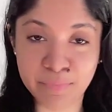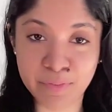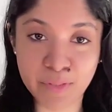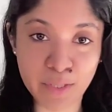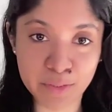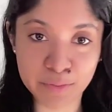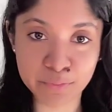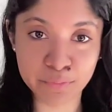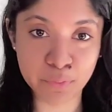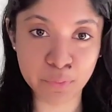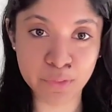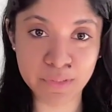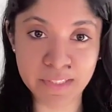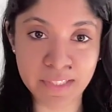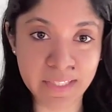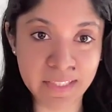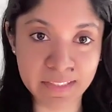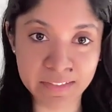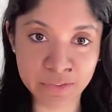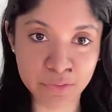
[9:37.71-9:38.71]
like for
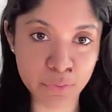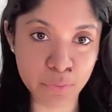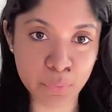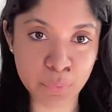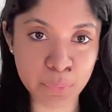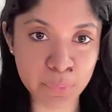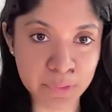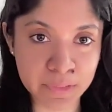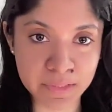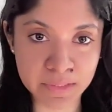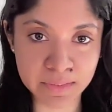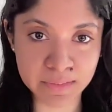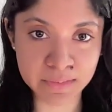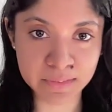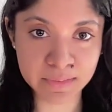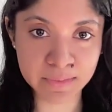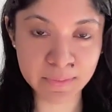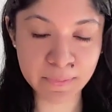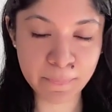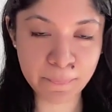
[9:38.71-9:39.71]
days or
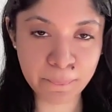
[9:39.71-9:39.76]
weeks.